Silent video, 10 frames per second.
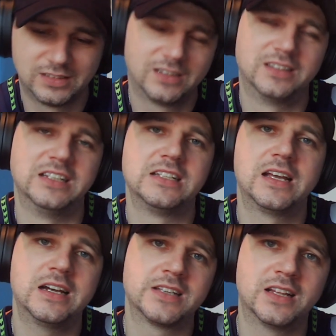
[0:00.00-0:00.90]
These
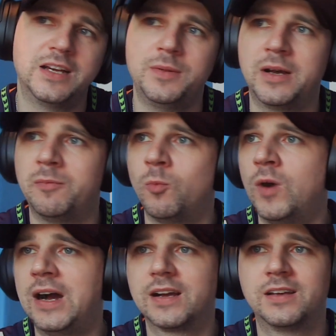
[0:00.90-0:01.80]
guys are claiming that I'm
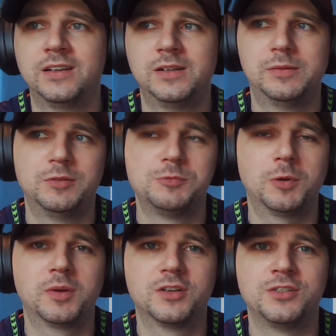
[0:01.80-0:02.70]
whack. It's probably
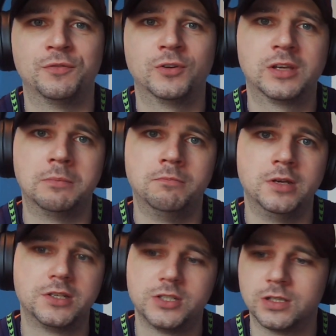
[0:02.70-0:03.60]
because your fucking
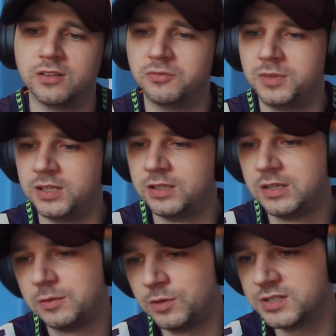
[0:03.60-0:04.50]
bitches love me.
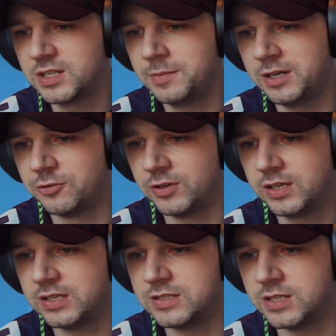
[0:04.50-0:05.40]
What's it about
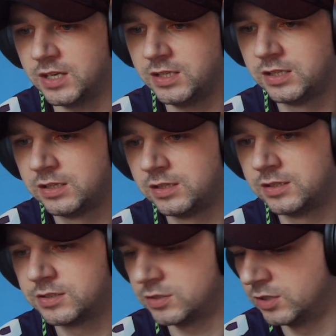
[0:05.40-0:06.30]
drinking tea?
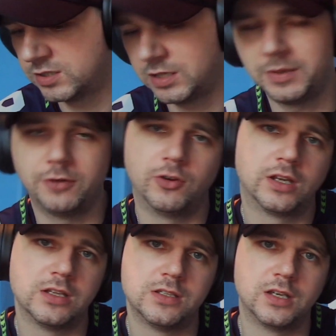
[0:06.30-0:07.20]
Snow said about
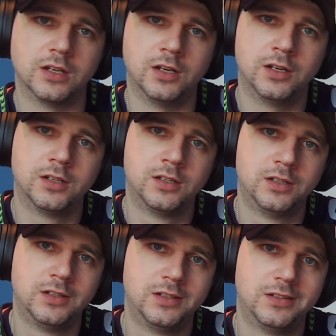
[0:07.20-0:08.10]
drinking tea at all.
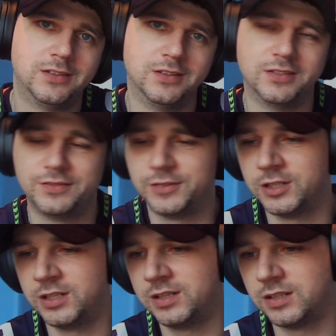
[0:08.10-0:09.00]
You
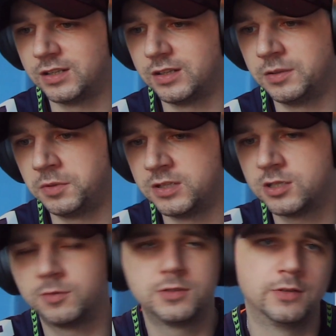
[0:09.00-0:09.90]
know, they're wanting to
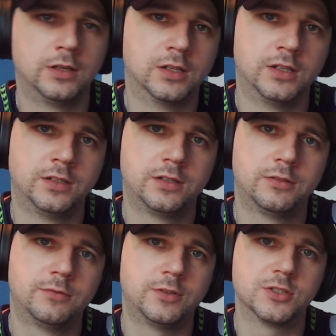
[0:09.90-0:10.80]
come to England.
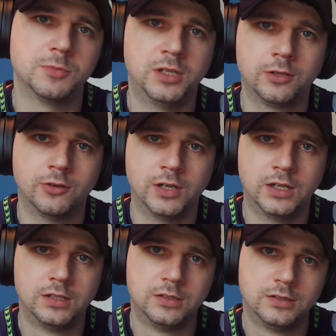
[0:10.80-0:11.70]
Want some Earl Grey.
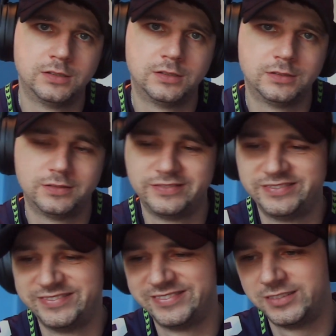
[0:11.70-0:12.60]

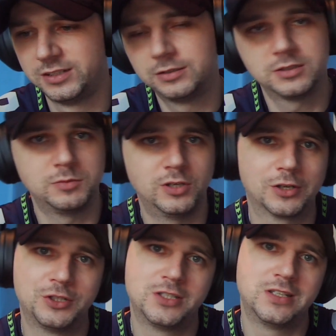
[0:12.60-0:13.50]
Some
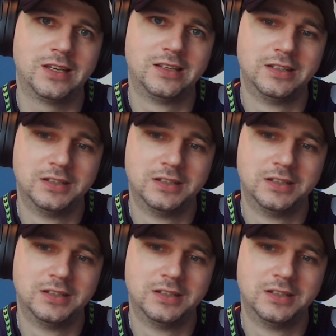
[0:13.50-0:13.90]
Yorkshire tea.